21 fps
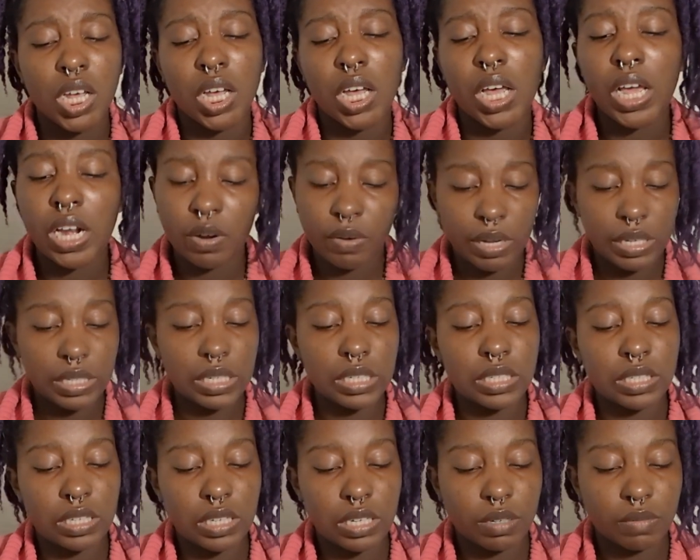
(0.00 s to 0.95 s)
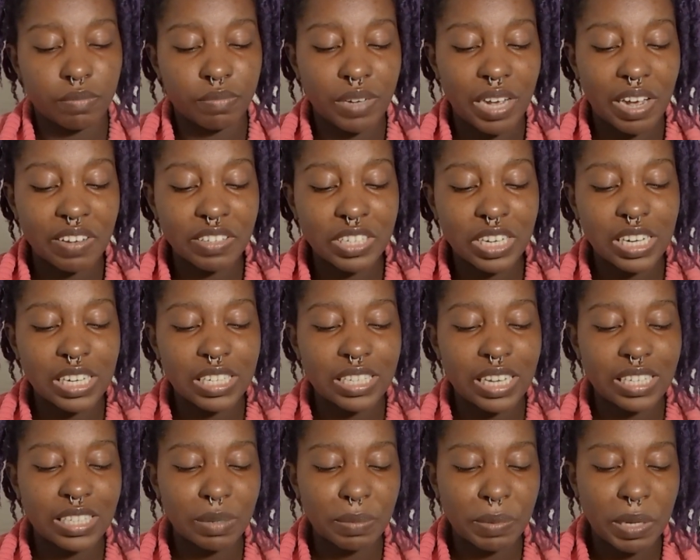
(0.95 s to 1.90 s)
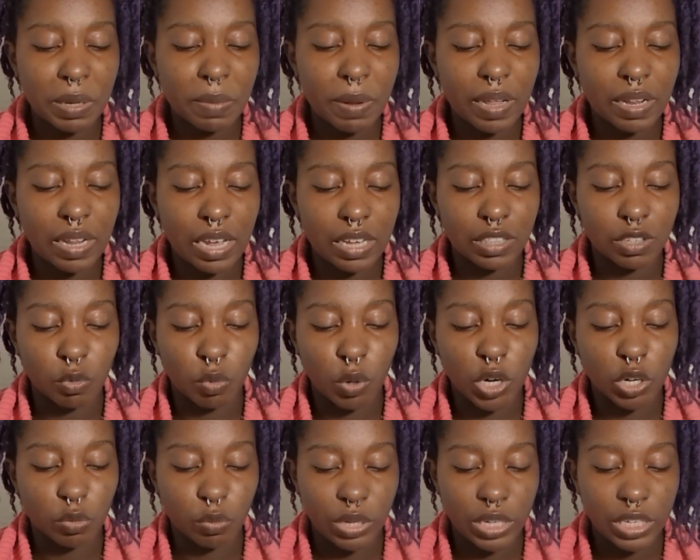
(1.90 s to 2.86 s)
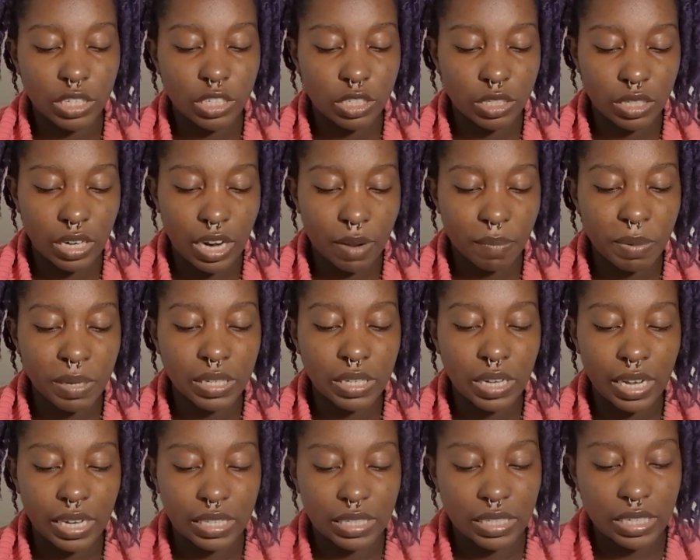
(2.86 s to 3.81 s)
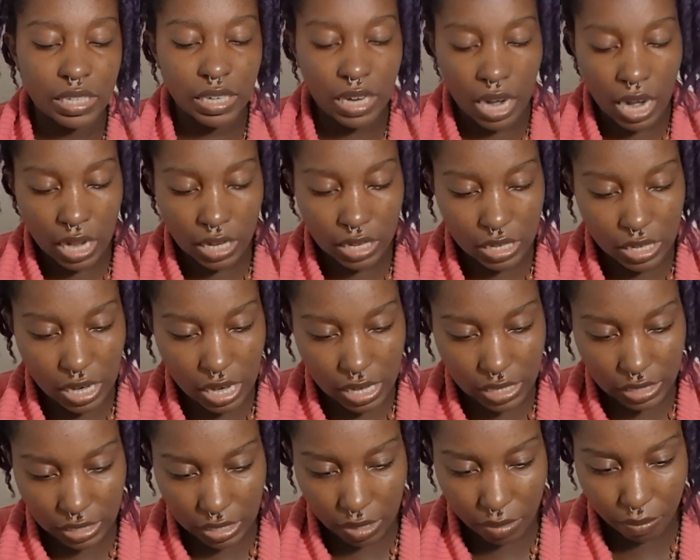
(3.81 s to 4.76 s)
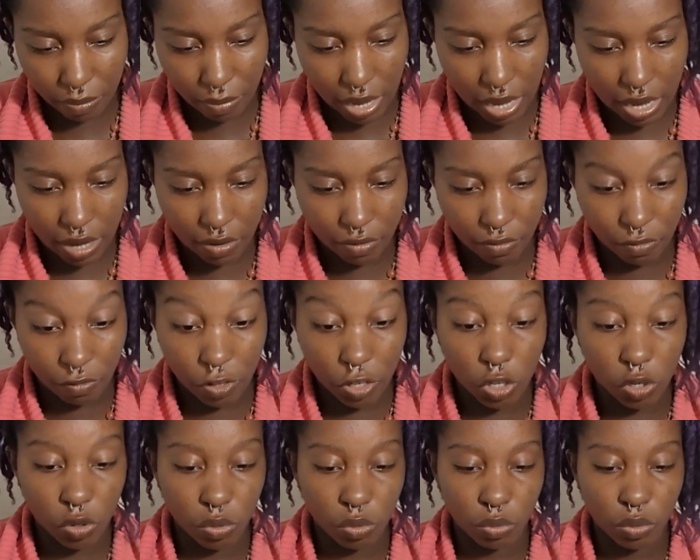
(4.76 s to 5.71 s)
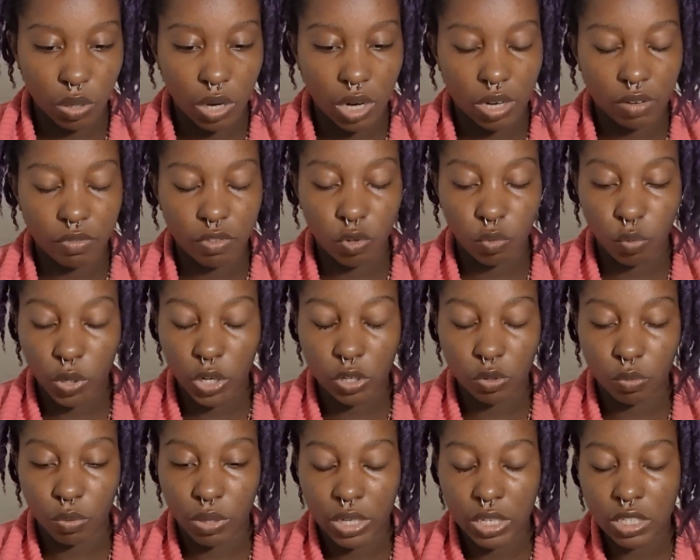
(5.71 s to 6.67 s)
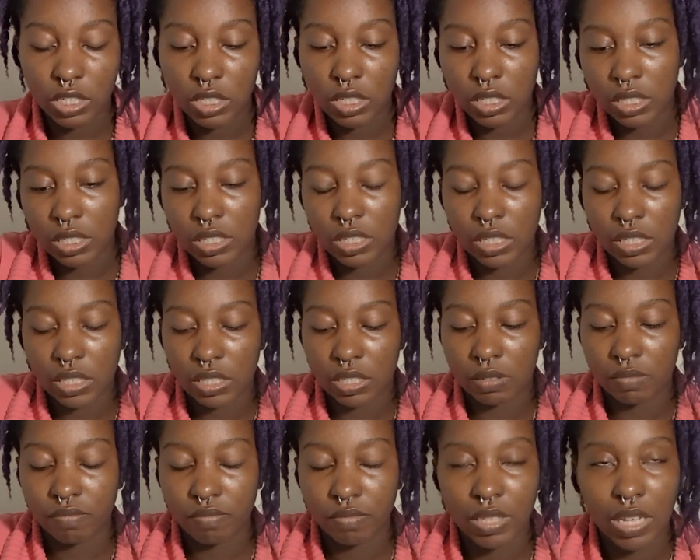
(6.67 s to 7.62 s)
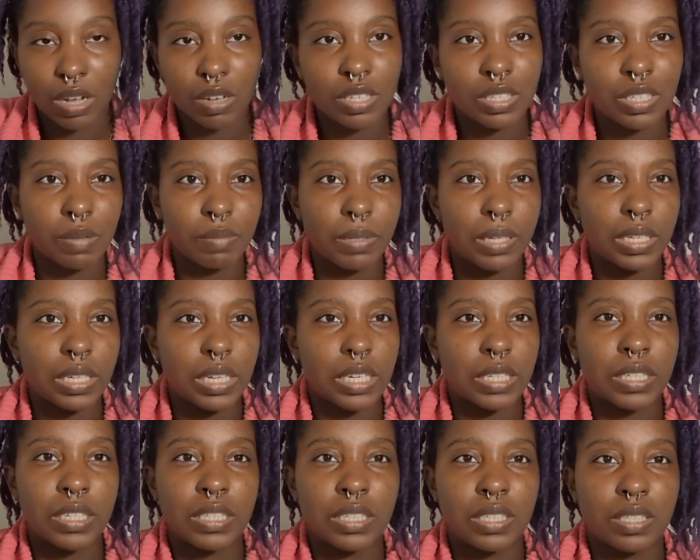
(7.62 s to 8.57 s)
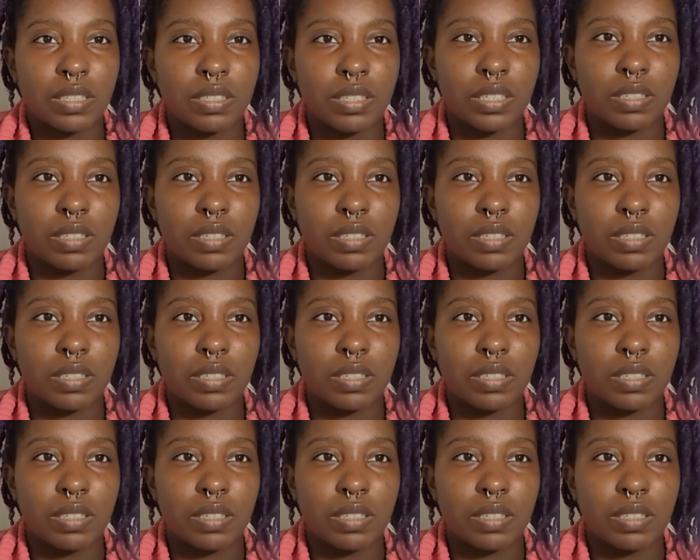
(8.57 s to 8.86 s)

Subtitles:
Anyways, let's see. I was gonna say something about like the word witch. I've been like decolonizing my view of the word witch. It's just, that's something that's just